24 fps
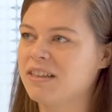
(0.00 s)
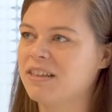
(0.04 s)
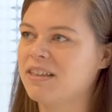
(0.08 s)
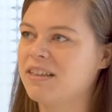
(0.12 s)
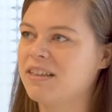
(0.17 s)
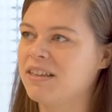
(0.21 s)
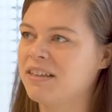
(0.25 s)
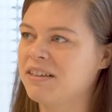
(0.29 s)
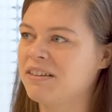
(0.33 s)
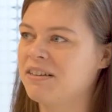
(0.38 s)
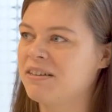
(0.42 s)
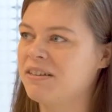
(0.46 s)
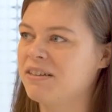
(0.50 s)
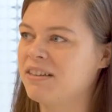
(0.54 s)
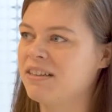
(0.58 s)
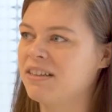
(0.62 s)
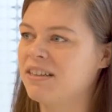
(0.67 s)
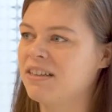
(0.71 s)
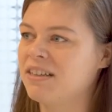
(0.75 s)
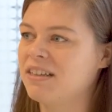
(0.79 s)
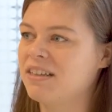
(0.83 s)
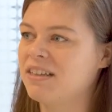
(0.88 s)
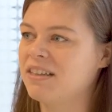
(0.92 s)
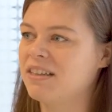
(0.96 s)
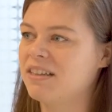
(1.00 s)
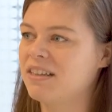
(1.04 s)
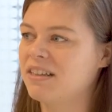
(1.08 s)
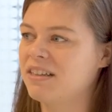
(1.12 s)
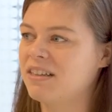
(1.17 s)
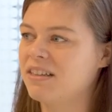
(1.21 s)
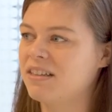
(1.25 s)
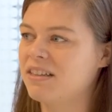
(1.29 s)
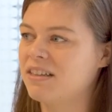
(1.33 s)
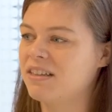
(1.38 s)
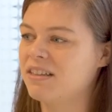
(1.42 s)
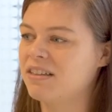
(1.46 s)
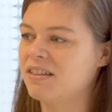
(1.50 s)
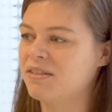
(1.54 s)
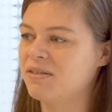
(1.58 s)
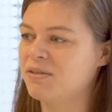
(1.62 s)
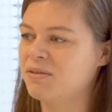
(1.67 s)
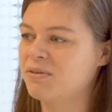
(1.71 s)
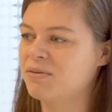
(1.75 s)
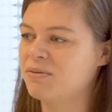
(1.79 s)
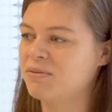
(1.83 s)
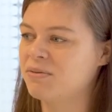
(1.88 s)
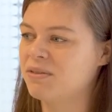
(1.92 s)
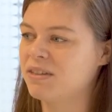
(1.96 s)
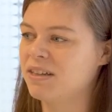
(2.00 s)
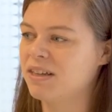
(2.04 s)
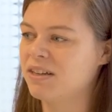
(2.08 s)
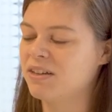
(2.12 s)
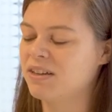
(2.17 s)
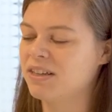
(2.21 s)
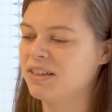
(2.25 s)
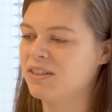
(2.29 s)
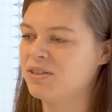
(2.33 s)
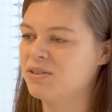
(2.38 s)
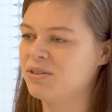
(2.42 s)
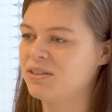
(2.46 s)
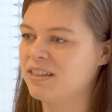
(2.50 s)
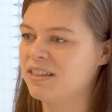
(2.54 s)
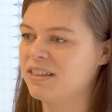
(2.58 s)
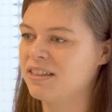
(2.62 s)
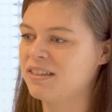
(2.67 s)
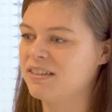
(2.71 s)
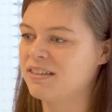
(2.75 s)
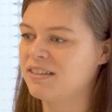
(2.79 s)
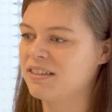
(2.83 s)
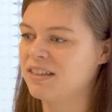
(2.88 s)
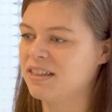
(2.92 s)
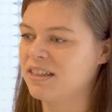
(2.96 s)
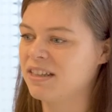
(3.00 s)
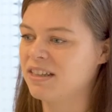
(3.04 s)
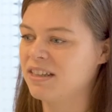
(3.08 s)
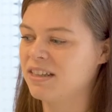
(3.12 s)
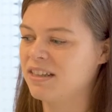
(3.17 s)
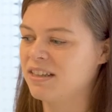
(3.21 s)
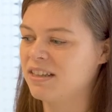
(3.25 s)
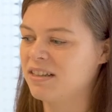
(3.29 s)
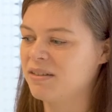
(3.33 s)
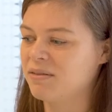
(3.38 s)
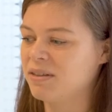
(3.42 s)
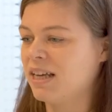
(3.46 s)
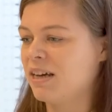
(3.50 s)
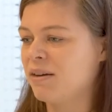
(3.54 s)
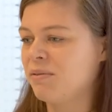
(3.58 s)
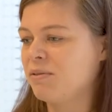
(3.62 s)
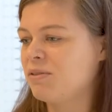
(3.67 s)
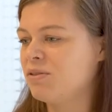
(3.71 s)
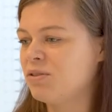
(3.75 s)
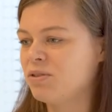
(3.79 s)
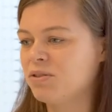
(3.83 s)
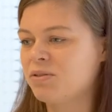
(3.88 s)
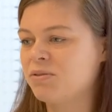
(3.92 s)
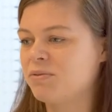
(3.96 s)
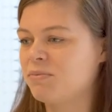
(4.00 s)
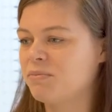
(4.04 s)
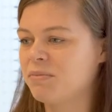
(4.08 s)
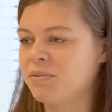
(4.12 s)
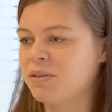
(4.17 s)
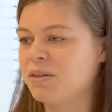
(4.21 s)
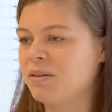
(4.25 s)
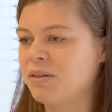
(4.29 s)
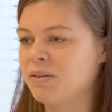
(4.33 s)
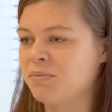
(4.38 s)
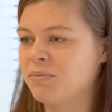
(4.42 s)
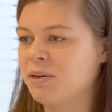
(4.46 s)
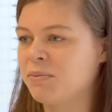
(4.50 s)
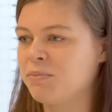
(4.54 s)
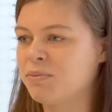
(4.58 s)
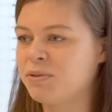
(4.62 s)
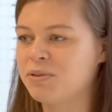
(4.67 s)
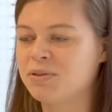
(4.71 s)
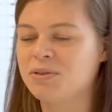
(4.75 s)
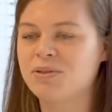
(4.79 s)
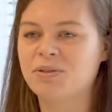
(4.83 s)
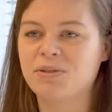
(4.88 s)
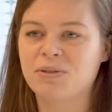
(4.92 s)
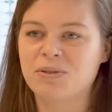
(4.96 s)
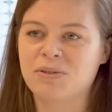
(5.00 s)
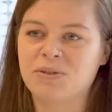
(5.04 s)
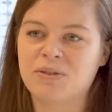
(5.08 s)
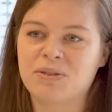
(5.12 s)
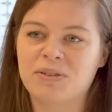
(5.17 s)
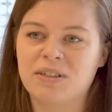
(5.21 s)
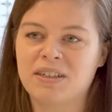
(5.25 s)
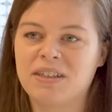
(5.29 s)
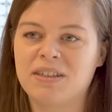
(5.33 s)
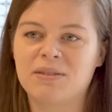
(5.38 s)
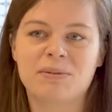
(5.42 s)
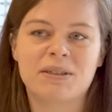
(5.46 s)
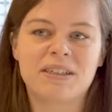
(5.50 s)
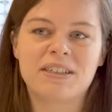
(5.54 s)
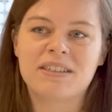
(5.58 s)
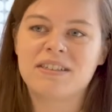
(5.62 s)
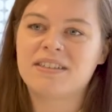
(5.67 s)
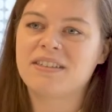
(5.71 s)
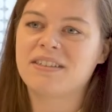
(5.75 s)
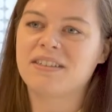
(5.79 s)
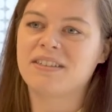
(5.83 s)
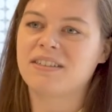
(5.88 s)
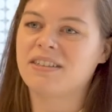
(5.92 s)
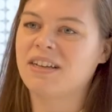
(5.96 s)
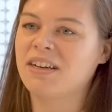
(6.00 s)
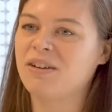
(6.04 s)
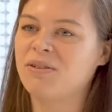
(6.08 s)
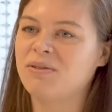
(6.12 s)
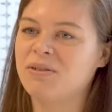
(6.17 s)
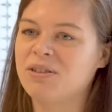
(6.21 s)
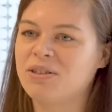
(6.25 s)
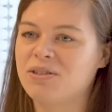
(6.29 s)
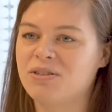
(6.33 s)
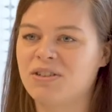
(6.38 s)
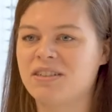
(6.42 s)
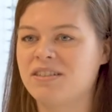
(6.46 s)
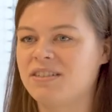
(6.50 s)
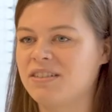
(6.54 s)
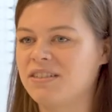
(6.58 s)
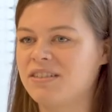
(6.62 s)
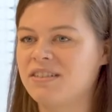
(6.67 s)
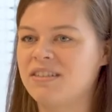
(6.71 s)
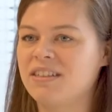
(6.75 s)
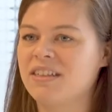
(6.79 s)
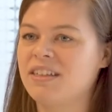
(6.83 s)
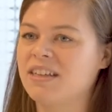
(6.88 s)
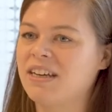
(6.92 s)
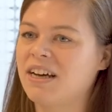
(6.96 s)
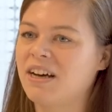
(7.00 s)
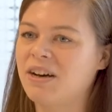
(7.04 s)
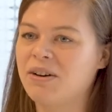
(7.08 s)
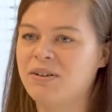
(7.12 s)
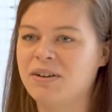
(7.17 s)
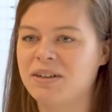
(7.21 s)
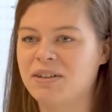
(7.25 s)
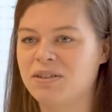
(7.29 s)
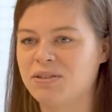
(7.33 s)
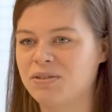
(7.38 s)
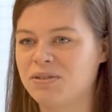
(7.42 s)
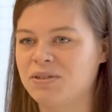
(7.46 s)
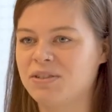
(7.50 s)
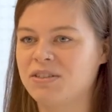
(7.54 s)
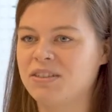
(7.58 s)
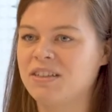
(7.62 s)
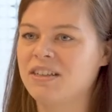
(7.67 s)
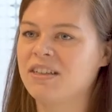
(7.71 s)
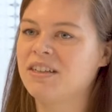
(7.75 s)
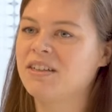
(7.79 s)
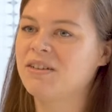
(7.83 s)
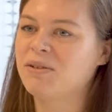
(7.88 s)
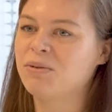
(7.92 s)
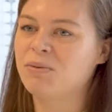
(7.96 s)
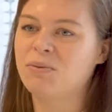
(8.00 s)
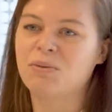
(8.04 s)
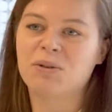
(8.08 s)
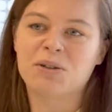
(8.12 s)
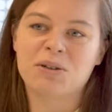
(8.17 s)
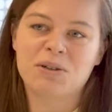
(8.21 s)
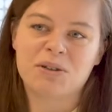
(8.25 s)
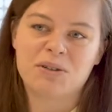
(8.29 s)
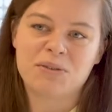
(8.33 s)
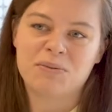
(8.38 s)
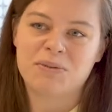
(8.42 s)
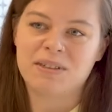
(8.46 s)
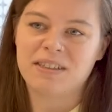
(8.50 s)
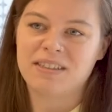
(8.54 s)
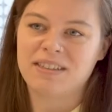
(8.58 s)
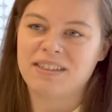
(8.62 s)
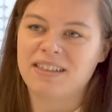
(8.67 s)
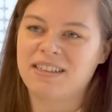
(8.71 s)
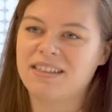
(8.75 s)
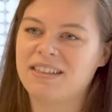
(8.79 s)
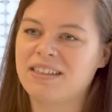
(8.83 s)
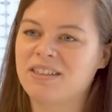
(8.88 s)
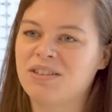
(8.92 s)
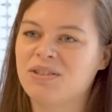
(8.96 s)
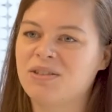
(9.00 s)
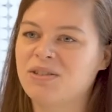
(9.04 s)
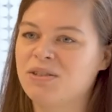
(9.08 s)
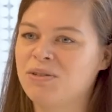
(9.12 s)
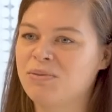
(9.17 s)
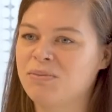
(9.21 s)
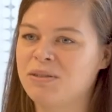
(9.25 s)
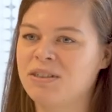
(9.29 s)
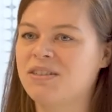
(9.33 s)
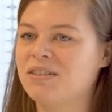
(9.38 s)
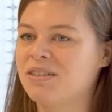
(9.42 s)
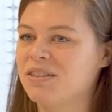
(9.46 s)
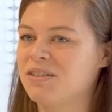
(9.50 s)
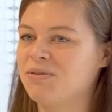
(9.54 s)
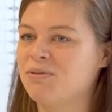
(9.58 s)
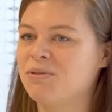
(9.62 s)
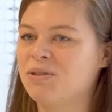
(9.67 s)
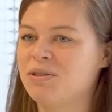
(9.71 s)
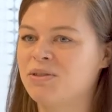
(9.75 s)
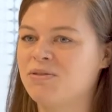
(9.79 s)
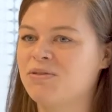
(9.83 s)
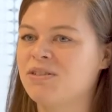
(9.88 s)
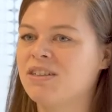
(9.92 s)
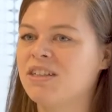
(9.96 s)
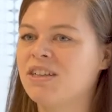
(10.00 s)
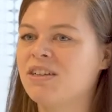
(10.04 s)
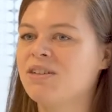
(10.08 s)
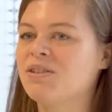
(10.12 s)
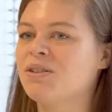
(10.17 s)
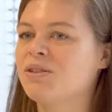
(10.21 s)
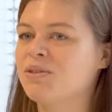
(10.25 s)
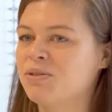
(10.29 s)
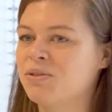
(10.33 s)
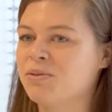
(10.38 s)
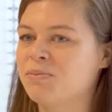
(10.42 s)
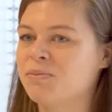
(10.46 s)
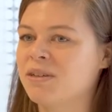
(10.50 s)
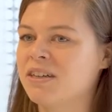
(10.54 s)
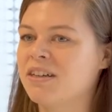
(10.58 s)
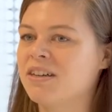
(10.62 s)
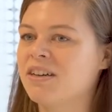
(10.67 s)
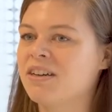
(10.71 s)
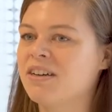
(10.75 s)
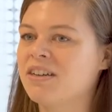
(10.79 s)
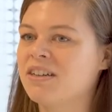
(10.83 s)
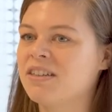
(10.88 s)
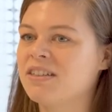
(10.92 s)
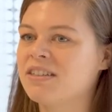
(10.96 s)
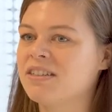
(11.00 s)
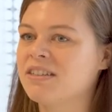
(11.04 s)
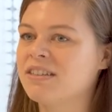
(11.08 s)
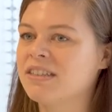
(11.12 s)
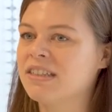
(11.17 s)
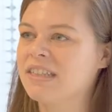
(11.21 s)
my personal experiences, I always tried to see how I could work with that issue because it was really close to my heart.